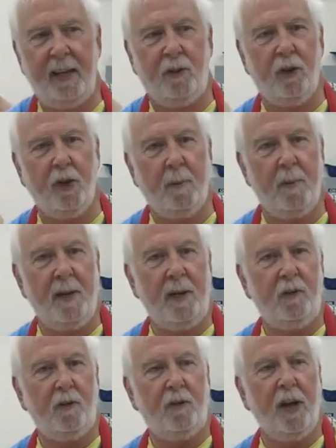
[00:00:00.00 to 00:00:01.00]
it took me
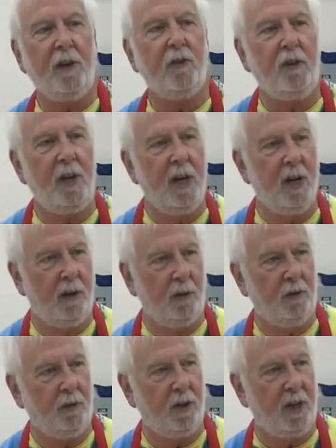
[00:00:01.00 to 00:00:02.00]
six
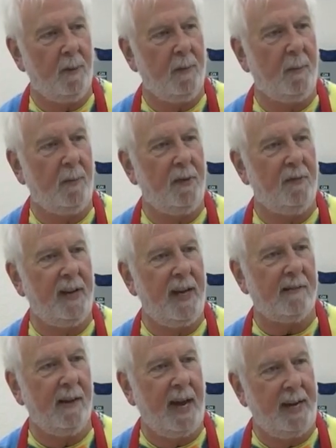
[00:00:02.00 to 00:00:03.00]
years to come up with
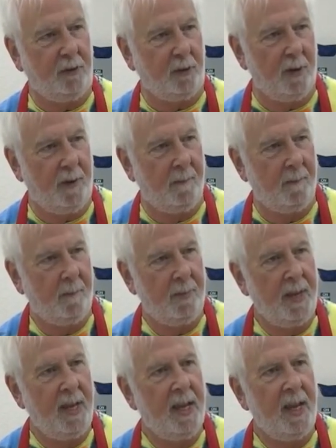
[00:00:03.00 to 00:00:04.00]
vanilla ice cream.
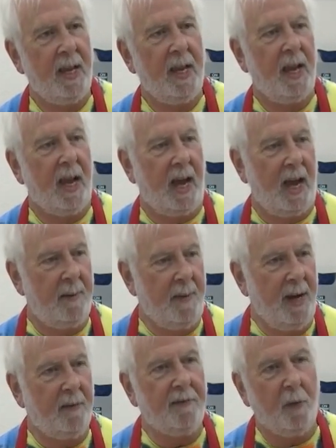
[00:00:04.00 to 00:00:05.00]
I
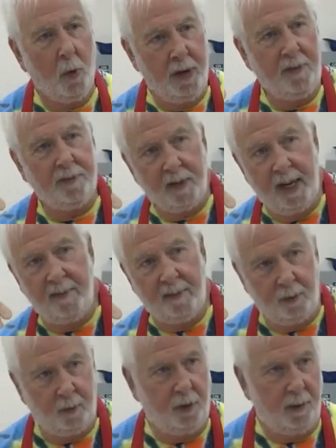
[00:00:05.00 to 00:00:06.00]
make 40
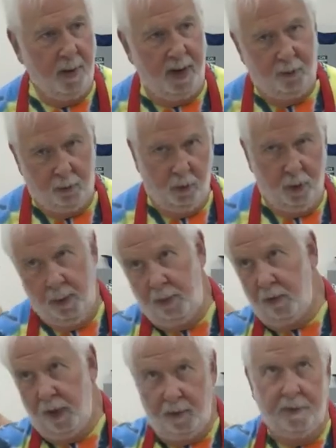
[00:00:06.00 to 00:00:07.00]
flavors in my store. We
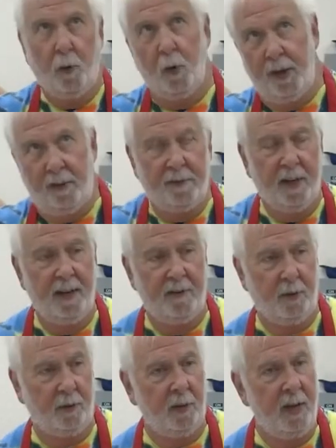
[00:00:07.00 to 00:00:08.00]
sell 40
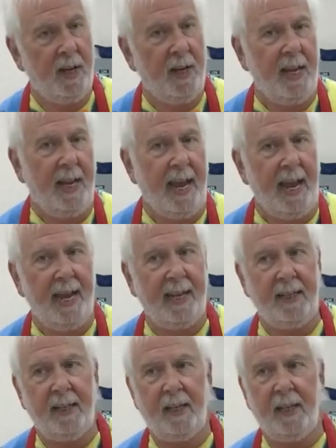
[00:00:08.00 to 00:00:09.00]
flavors.
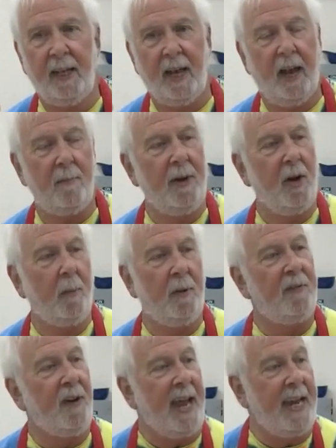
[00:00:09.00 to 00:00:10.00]
And I've been
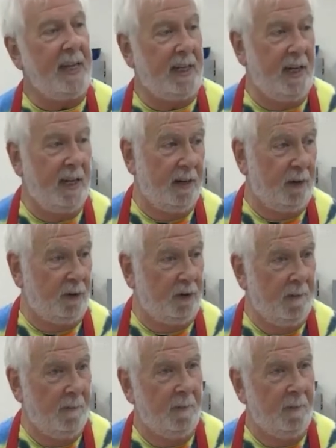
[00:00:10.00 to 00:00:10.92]
open for eight years.